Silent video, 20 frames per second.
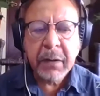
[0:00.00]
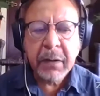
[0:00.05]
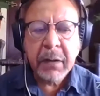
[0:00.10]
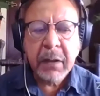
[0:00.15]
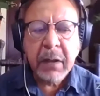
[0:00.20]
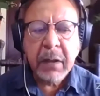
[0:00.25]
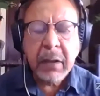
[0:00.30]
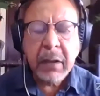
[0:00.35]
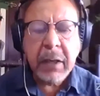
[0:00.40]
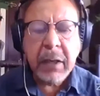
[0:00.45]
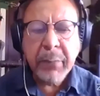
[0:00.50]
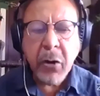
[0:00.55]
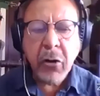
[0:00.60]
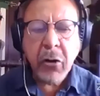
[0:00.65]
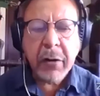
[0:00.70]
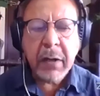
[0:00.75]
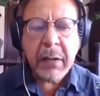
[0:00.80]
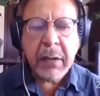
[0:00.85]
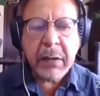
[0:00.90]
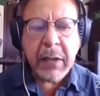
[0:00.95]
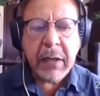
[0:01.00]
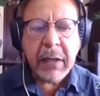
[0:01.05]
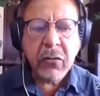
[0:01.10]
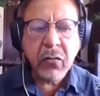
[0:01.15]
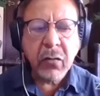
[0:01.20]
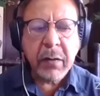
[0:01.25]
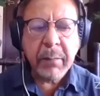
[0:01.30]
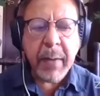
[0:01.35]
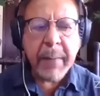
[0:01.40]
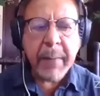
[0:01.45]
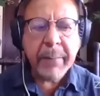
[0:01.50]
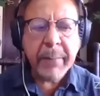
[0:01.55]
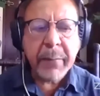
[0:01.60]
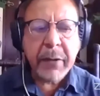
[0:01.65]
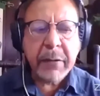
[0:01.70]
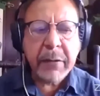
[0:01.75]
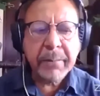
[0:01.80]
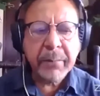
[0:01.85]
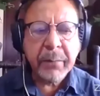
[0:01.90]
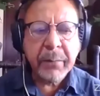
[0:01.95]
The important thing to
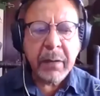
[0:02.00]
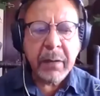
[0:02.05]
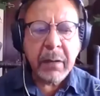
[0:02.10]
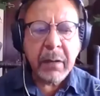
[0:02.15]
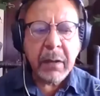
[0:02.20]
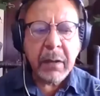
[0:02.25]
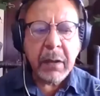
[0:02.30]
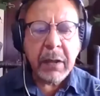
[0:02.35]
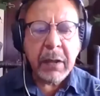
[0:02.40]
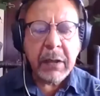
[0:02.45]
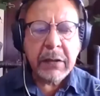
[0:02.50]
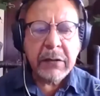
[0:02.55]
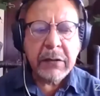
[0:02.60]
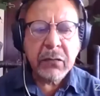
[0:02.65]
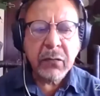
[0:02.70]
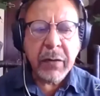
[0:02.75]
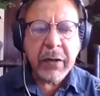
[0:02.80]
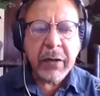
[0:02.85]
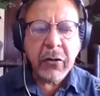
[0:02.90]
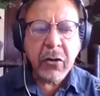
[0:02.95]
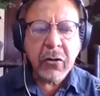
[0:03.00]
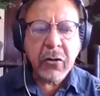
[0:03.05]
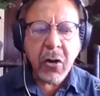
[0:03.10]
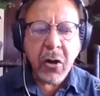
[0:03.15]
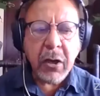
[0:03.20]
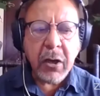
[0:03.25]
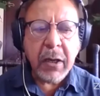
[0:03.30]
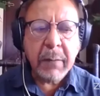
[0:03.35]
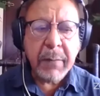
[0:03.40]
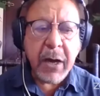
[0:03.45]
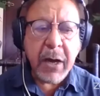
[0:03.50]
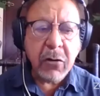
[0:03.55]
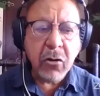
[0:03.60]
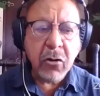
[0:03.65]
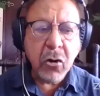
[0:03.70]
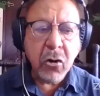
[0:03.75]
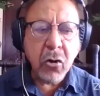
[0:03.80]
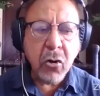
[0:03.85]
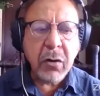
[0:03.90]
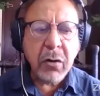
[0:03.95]
remember is when you're talking
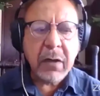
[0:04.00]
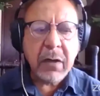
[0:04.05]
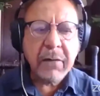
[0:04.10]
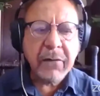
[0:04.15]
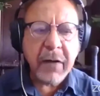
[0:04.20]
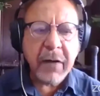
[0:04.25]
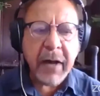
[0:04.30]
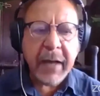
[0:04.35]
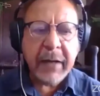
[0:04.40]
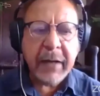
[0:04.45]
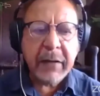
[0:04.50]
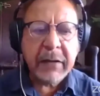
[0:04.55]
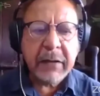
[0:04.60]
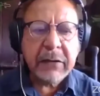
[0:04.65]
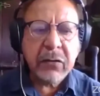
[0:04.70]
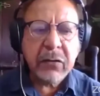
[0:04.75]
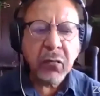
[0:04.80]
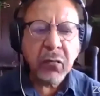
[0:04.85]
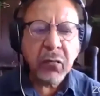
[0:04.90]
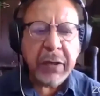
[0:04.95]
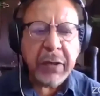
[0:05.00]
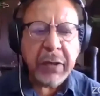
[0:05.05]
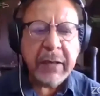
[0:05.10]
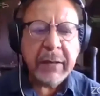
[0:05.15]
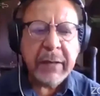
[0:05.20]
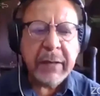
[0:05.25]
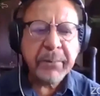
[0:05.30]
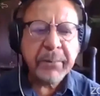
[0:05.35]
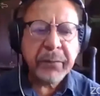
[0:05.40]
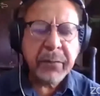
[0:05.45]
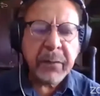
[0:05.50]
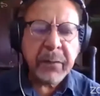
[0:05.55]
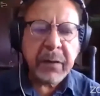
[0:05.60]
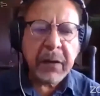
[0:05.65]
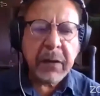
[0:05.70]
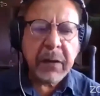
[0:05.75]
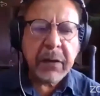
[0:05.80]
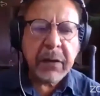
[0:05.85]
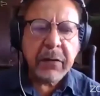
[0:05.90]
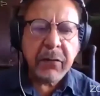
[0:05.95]
about local varieties, we
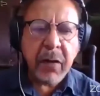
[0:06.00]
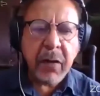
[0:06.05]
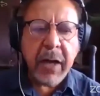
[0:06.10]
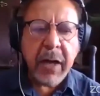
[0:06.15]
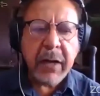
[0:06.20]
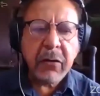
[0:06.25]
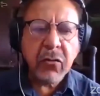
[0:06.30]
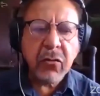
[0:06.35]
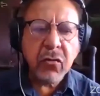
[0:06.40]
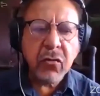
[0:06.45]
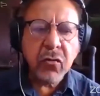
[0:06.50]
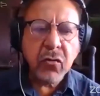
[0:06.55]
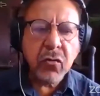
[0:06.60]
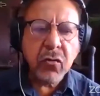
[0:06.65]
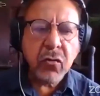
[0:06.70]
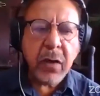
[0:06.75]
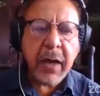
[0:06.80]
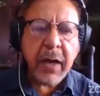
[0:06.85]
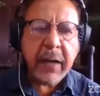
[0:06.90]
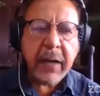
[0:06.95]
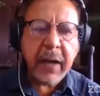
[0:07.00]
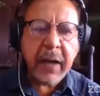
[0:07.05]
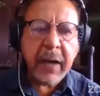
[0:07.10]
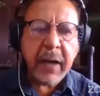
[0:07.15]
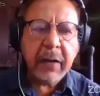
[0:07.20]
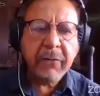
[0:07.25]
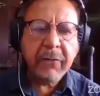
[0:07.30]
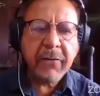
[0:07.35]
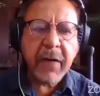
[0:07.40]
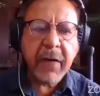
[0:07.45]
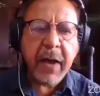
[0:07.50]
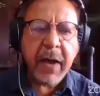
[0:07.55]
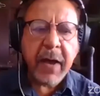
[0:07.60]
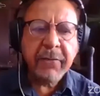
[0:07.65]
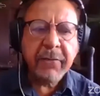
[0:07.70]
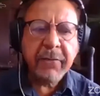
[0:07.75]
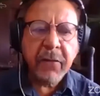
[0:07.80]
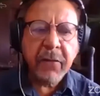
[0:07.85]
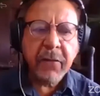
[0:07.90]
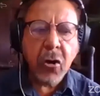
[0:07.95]
uh, try to
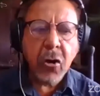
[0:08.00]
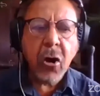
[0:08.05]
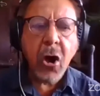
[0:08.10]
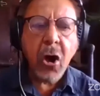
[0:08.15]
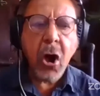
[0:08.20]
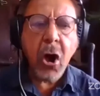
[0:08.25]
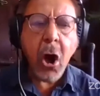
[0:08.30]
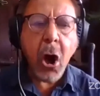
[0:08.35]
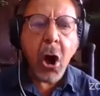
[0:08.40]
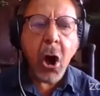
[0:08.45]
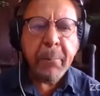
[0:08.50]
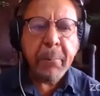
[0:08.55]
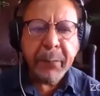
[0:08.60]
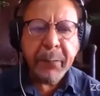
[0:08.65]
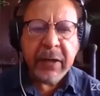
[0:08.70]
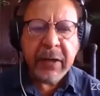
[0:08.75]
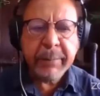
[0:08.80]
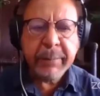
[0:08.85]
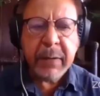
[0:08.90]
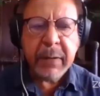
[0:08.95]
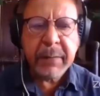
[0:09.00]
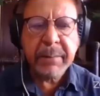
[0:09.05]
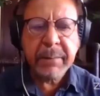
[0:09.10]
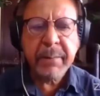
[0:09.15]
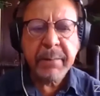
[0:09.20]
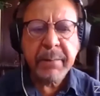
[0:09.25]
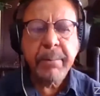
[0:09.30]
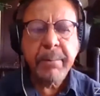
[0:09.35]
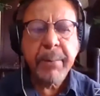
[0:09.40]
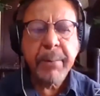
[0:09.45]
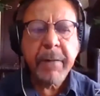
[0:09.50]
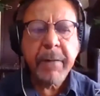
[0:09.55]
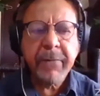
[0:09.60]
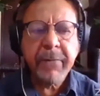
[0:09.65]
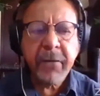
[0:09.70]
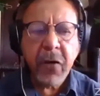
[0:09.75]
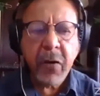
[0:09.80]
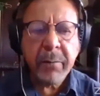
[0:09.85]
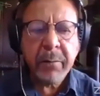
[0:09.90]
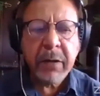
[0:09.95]
identify for optimum
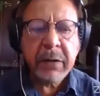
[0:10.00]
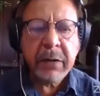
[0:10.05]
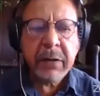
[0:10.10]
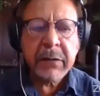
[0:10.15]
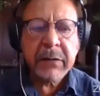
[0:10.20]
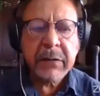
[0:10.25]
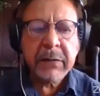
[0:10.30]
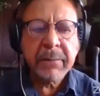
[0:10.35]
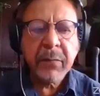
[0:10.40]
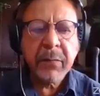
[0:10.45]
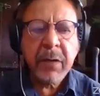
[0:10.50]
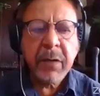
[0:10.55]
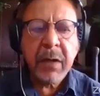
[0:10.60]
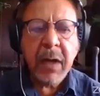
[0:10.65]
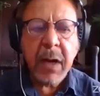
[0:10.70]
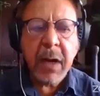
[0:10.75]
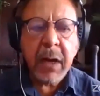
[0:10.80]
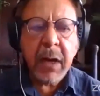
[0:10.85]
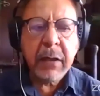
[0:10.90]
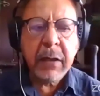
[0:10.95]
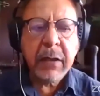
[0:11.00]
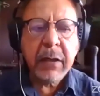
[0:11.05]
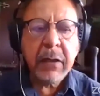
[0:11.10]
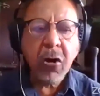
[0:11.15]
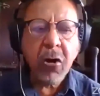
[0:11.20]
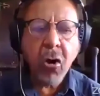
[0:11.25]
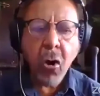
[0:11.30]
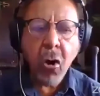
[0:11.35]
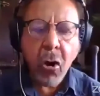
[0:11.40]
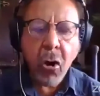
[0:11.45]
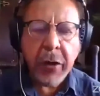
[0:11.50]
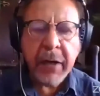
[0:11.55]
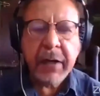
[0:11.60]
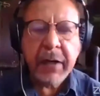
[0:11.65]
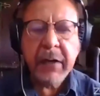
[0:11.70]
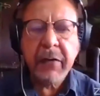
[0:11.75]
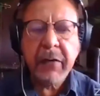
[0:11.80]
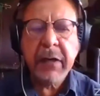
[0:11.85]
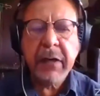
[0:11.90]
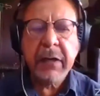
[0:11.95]
performance under
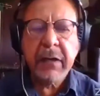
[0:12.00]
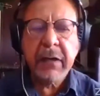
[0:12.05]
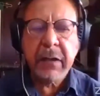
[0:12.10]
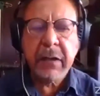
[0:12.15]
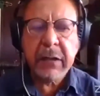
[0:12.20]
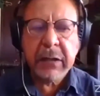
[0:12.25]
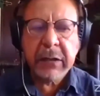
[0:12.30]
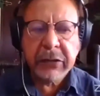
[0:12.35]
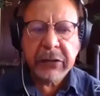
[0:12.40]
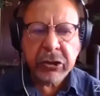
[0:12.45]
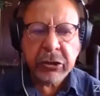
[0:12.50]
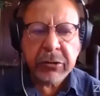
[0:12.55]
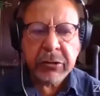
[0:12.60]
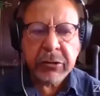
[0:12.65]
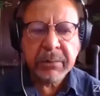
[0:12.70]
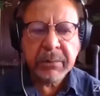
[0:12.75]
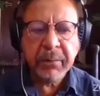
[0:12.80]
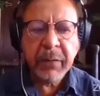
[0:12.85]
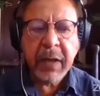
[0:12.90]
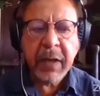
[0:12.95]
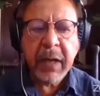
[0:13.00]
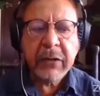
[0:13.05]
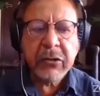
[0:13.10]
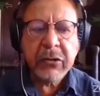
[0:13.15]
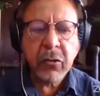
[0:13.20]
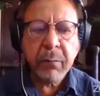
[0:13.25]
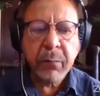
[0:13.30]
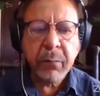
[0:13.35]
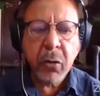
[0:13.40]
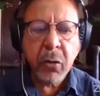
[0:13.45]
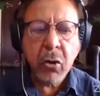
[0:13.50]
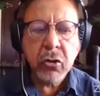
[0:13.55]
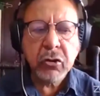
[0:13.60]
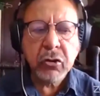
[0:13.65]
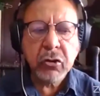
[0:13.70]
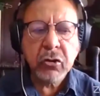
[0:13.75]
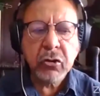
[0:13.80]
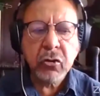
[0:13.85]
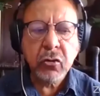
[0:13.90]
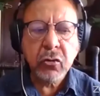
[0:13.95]
ordinary condition, as
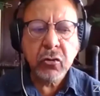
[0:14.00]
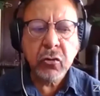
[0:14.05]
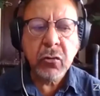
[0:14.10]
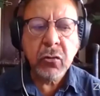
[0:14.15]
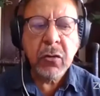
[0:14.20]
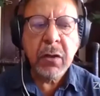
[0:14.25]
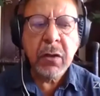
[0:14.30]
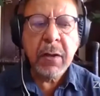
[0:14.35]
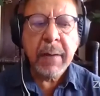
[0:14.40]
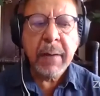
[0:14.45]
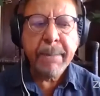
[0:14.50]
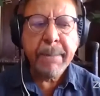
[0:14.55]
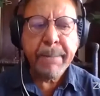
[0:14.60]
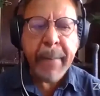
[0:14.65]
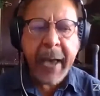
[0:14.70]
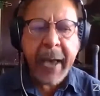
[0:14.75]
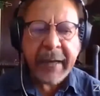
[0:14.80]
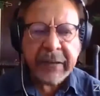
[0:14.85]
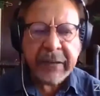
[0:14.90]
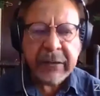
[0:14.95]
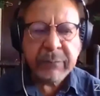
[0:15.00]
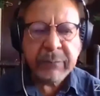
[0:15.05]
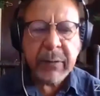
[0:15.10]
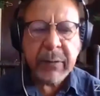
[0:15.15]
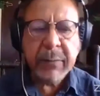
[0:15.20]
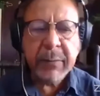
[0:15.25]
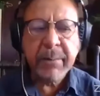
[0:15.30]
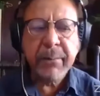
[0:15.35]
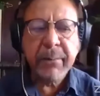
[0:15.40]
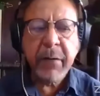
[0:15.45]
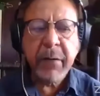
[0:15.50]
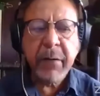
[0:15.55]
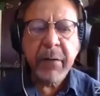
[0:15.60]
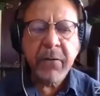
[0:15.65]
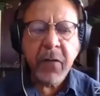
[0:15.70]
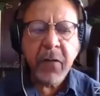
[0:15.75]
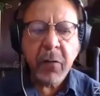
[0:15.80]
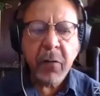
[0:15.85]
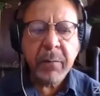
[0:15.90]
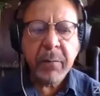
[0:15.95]
opposed to maximum
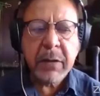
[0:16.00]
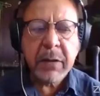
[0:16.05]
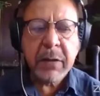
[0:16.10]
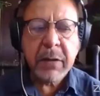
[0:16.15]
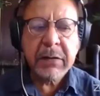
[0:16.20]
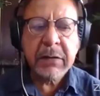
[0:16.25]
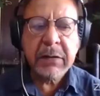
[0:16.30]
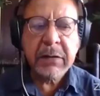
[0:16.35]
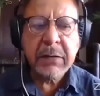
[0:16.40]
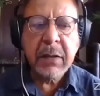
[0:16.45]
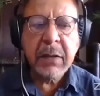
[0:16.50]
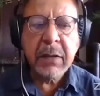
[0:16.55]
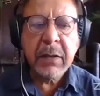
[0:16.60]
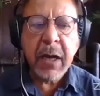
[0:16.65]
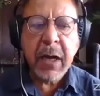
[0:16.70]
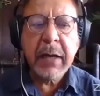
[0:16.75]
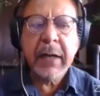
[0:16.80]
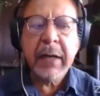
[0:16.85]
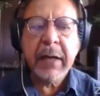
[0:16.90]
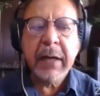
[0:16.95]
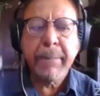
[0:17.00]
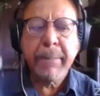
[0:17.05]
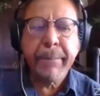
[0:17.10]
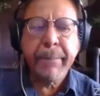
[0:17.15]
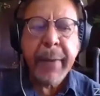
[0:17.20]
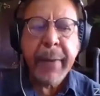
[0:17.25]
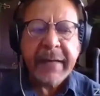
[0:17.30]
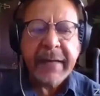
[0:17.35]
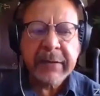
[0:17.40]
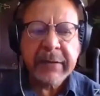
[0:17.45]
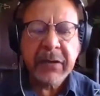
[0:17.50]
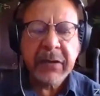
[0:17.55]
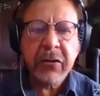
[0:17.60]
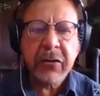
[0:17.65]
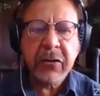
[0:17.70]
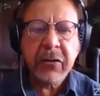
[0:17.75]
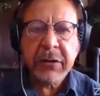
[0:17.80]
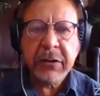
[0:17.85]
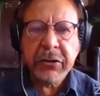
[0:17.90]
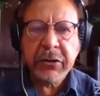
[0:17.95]
performance under the best
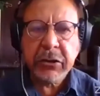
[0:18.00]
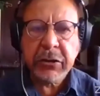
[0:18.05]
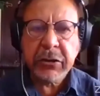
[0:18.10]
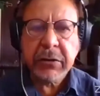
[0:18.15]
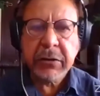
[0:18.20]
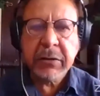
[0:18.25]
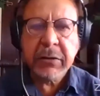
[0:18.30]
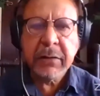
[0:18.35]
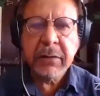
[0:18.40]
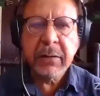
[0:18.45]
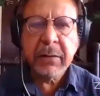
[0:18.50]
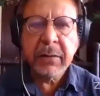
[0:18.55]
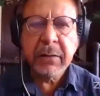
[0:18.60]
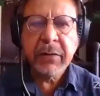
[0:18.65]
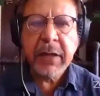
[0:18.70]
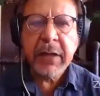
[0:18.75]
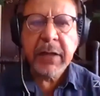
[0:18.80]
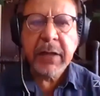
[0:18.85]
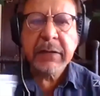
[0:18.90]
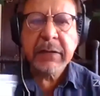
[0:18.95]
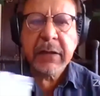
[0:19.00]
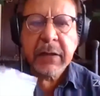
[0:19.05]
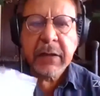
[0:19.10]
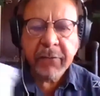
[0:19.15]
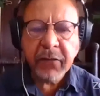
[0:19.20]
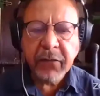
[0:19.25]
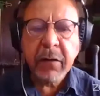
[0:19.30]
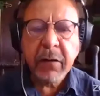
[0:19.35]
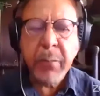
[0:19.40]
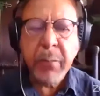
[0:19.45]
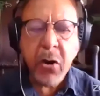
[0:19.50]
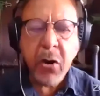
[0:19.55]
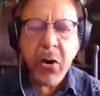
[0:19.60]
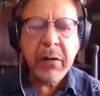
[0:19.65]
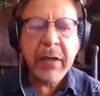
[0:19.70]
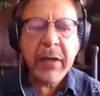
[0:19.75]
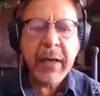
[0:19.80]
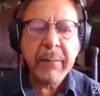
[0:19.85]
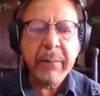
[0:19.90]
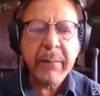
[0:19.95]
conditions. That's a different ball
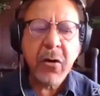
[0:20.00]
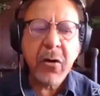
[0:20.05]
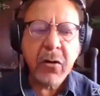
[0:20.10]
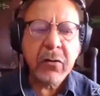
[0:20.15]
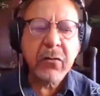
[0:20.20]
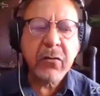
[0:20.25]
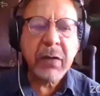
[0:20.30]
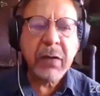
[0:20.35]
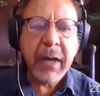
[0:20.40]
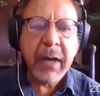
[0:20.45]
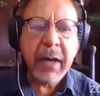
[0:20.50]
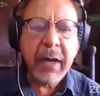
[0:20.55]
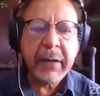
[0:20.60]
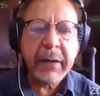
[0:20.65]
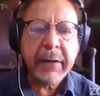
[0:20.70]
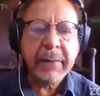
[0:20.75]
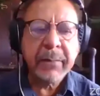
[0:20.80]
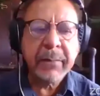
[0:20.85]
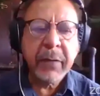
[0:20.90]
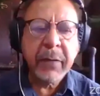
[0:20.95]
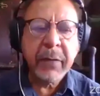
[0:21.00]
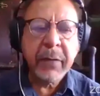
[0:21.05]
game altogether.